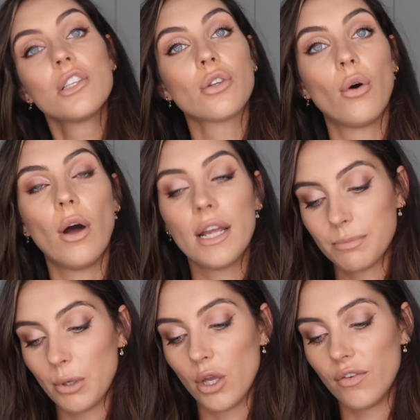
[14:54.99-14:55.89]
So
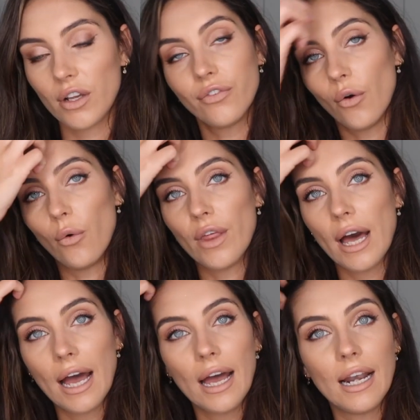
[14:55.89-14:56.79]
it's perfect for
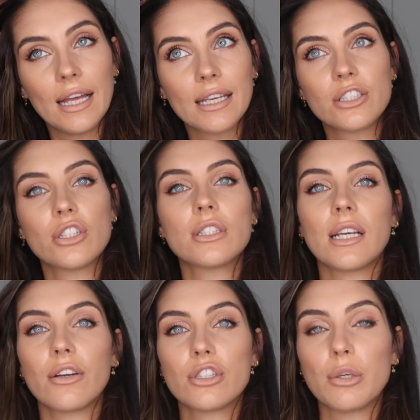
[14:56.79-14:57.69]
that. Like, it's just
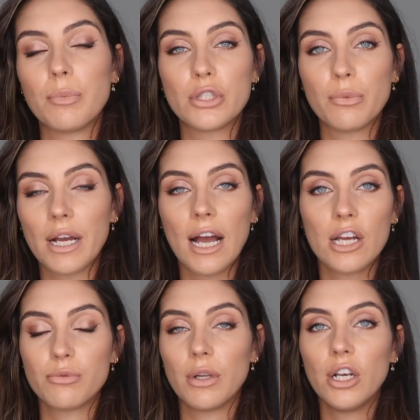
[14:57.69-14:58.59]
like a super
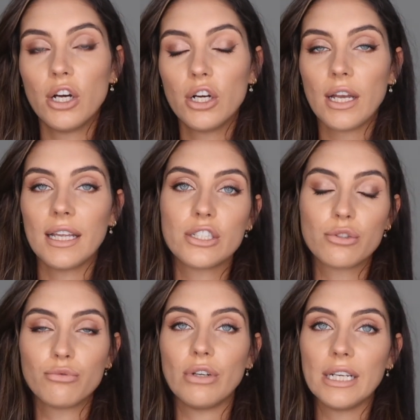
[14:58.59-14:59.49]
casual look, and I
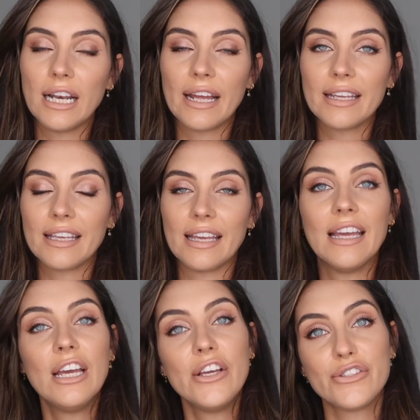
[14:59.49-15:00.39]
do really like it.